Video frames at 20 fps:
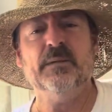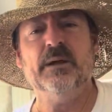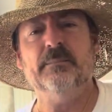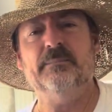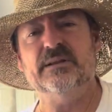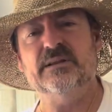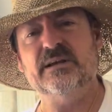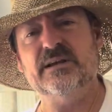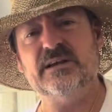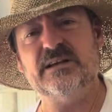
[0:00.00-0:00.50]

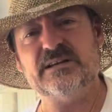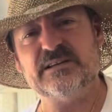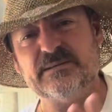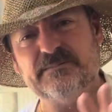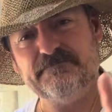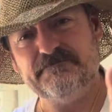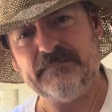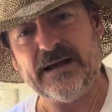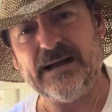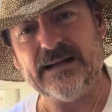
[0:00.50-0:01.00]
But these,
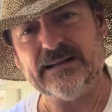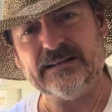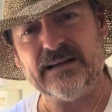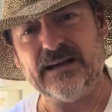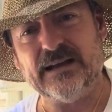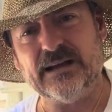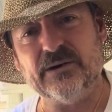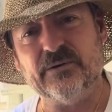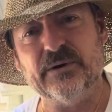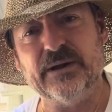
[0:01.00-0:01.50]
I'll
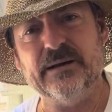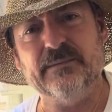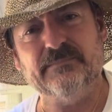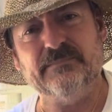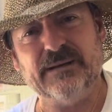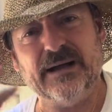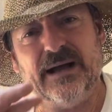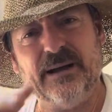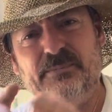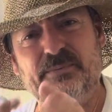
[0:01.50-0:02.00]
tolerate.
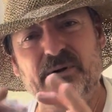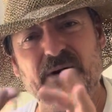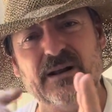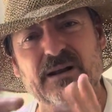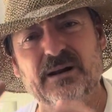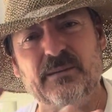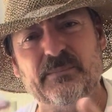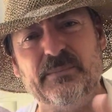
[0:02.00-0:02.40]
I'll put a little